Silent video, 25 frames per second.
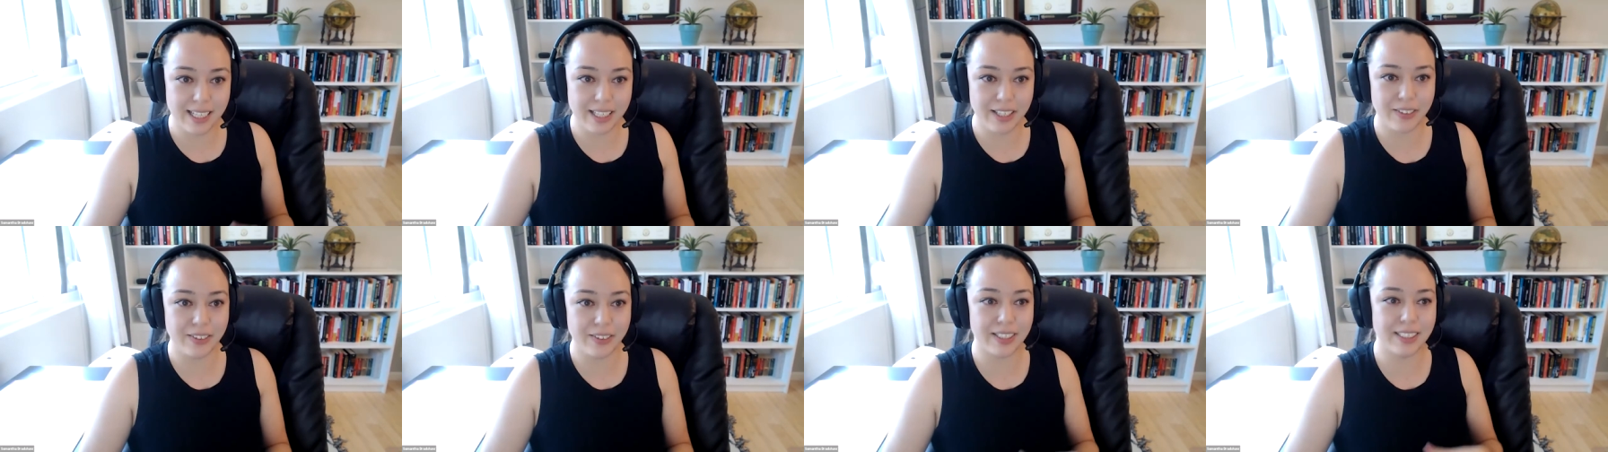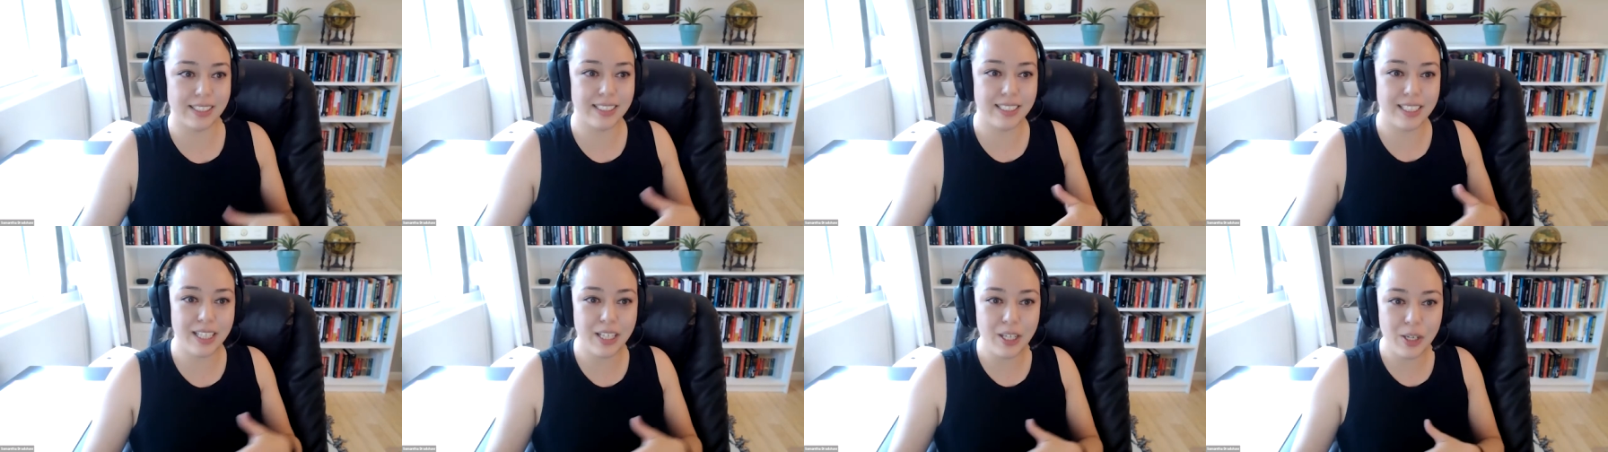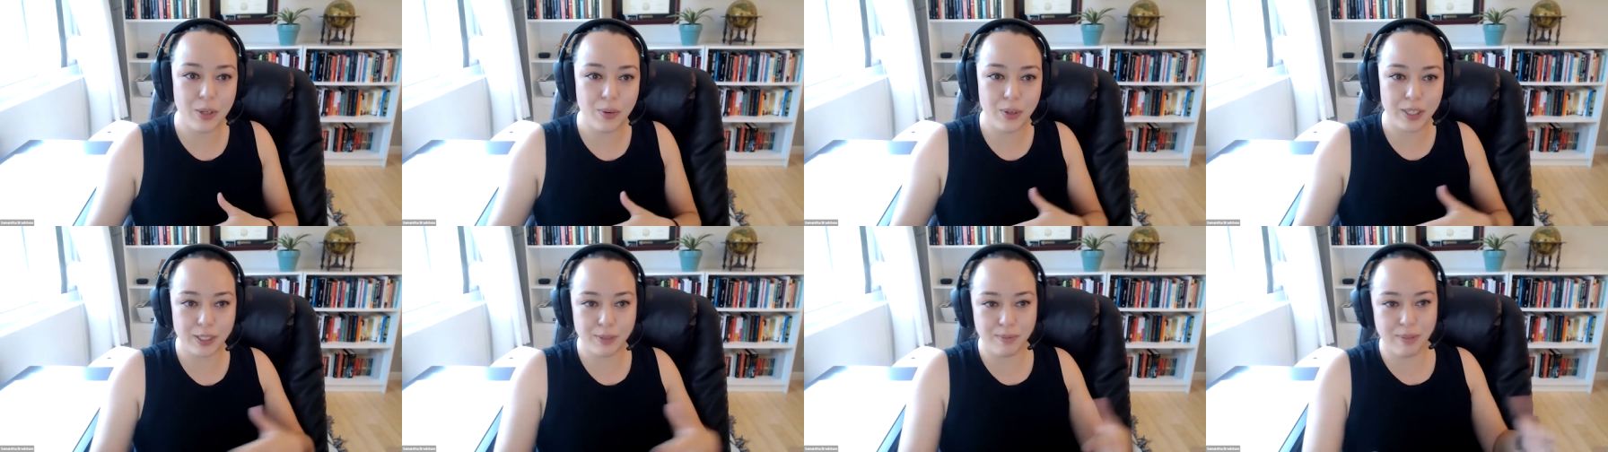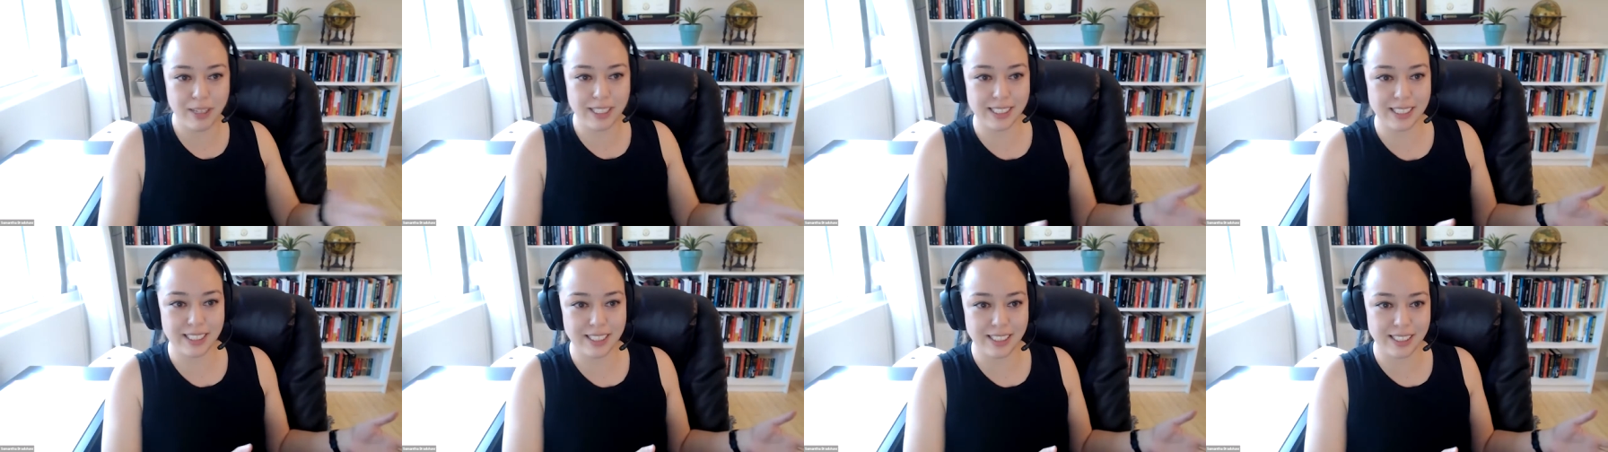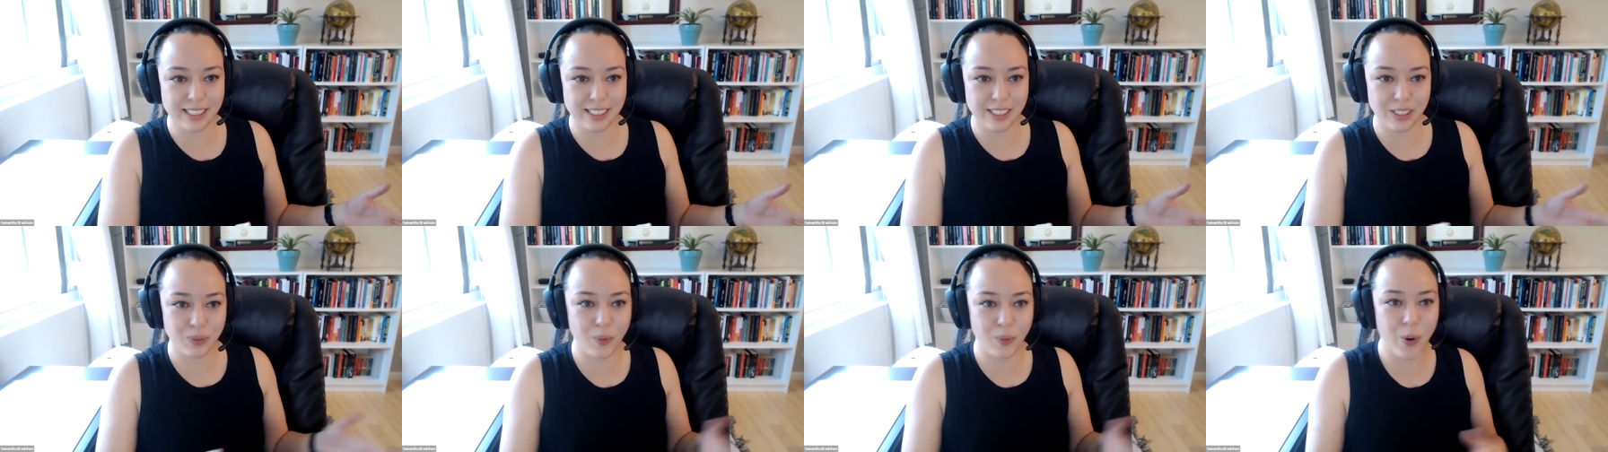you can see which
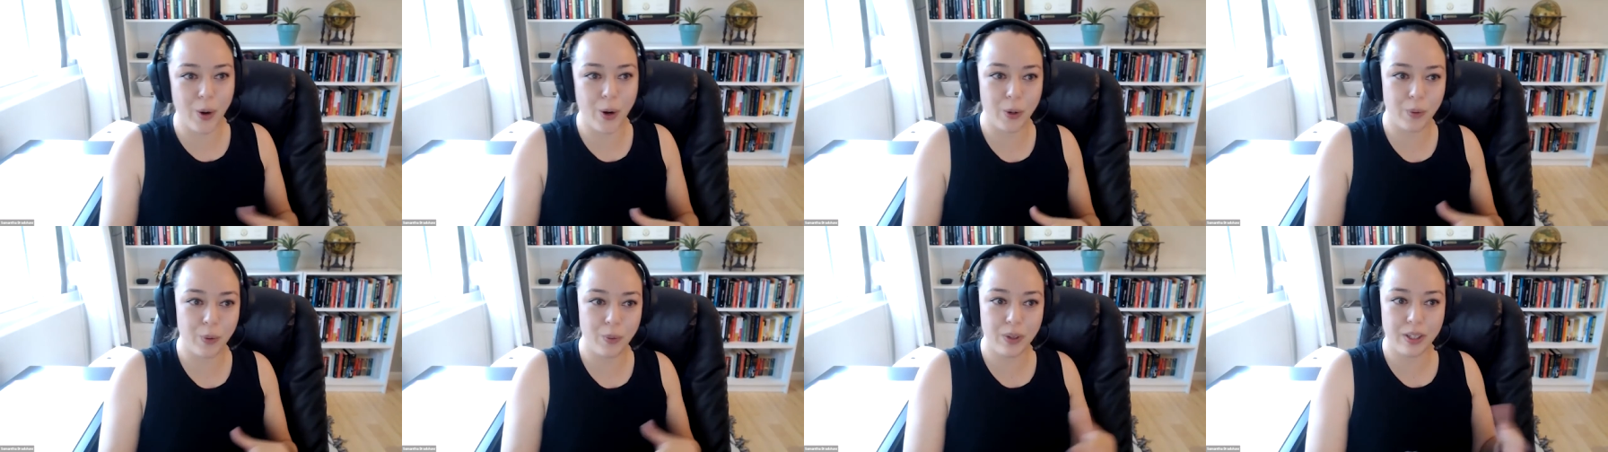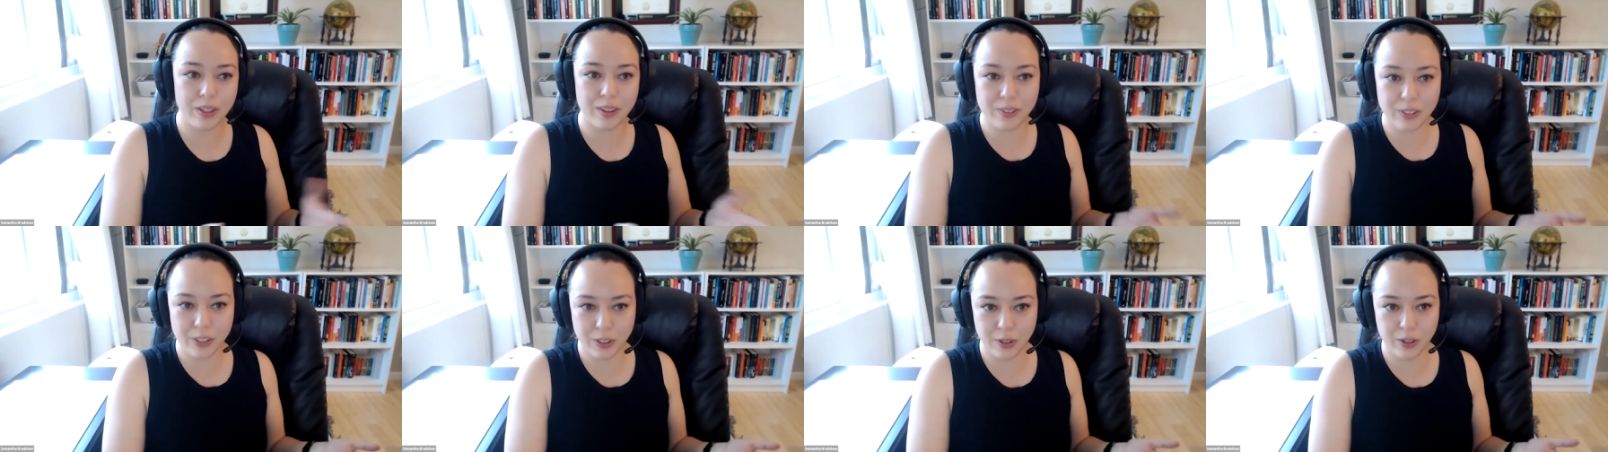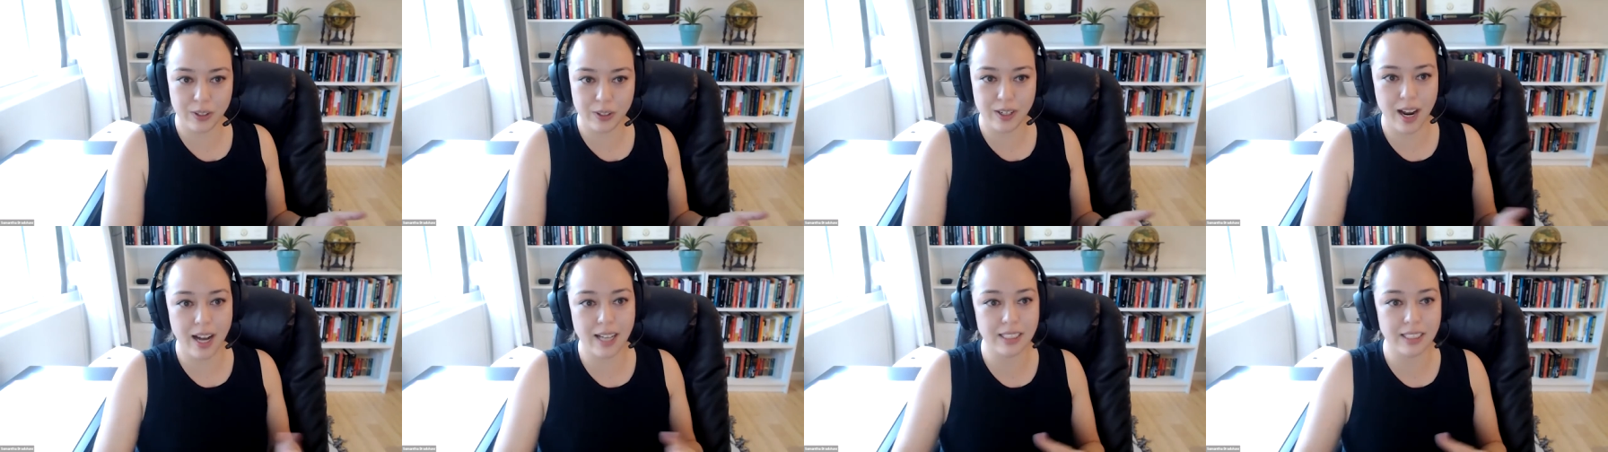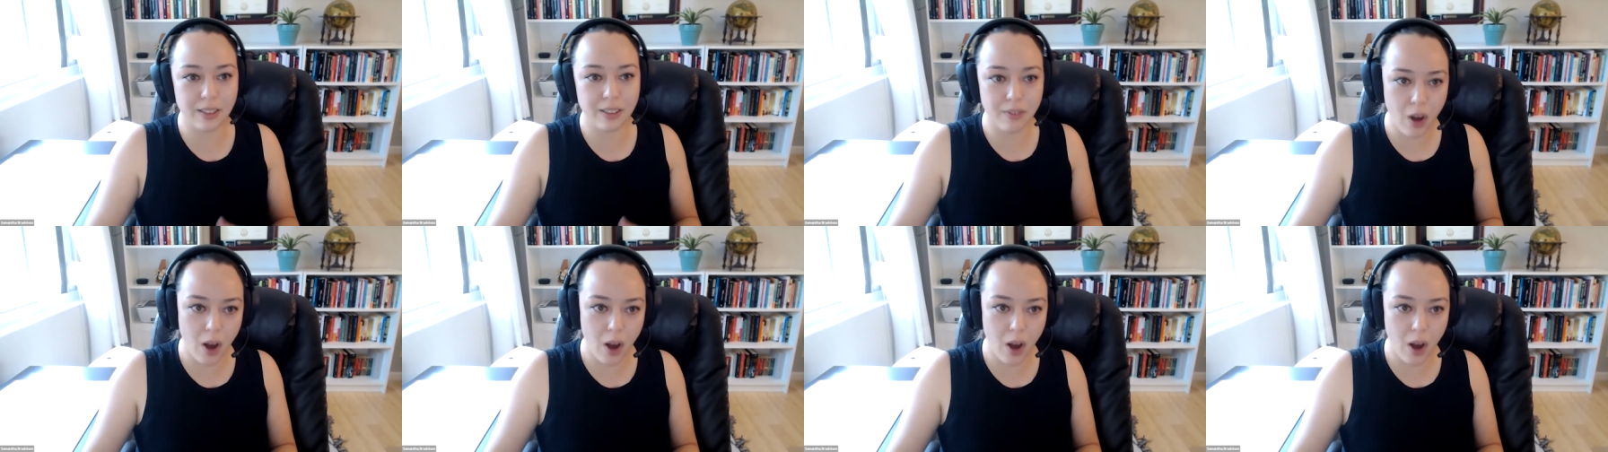messages work with certain kinds of